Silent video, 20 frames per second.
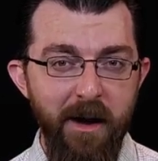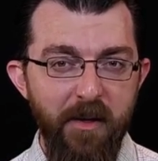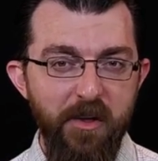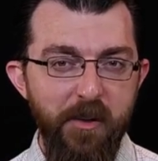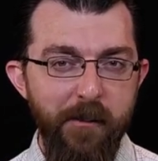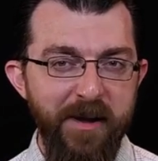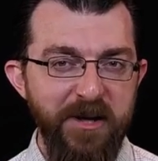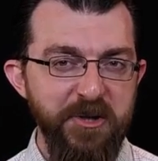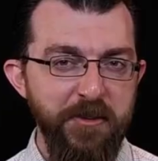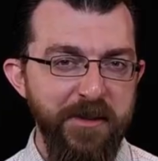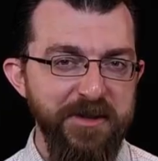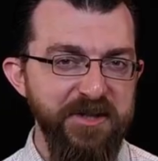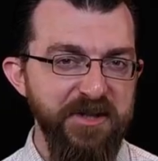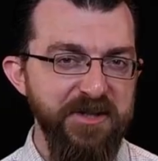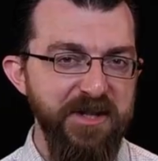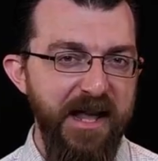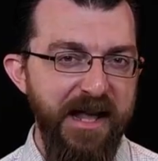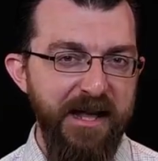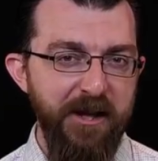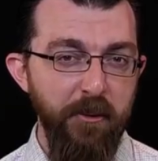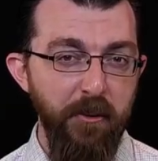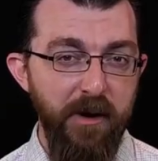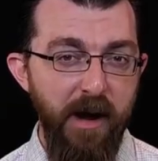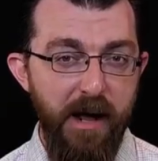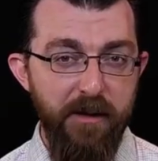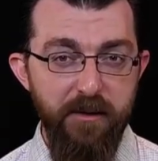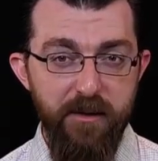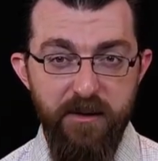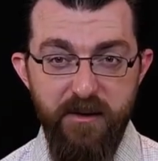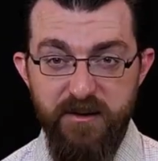The measurements are taken on
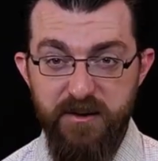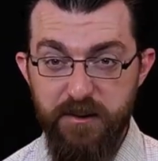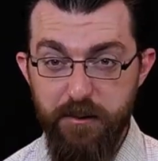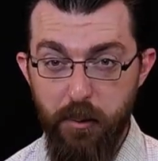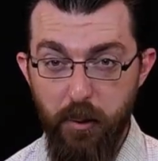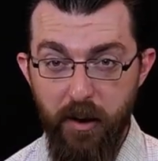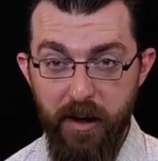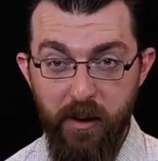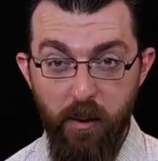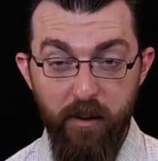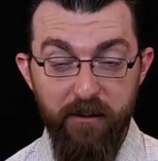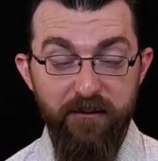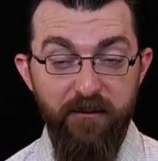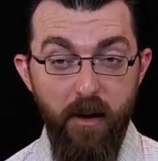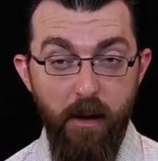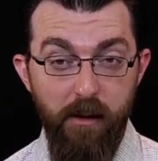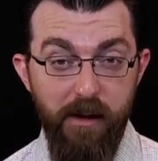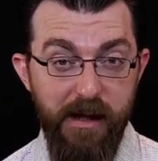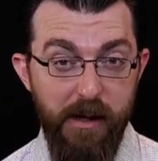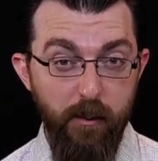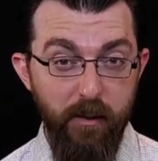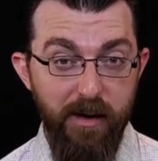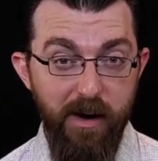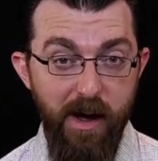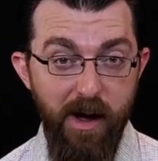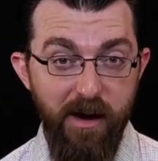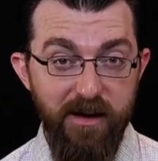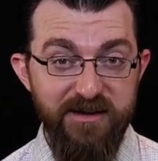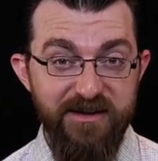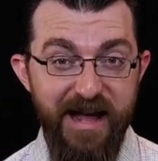either the spring or fall
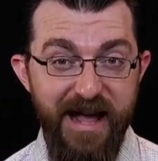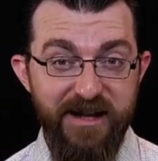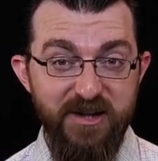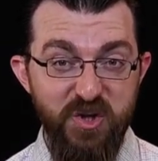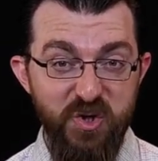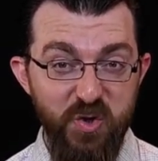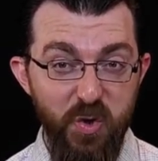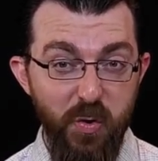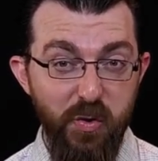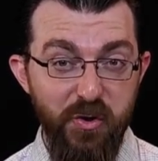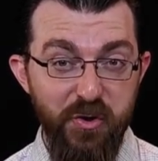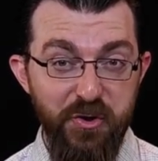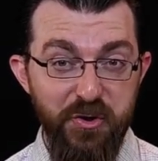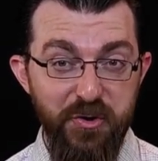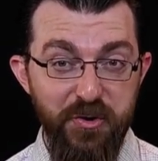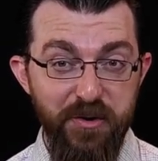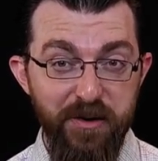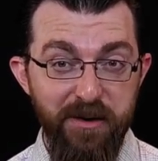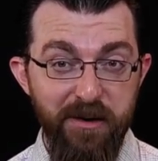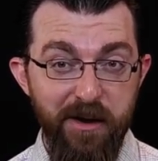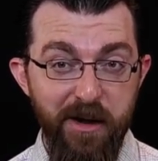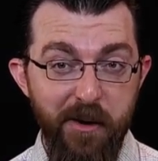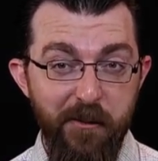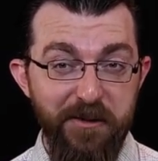equinox at solar noon,